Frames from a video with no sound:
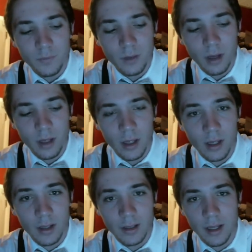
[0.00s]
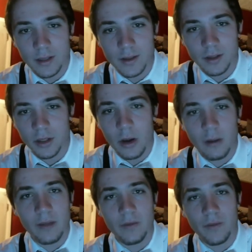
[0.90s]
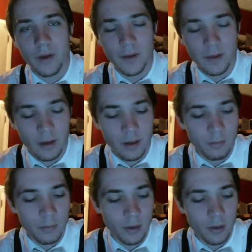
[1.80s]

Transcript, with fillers: And yeah, just gonna go out, have a fun time,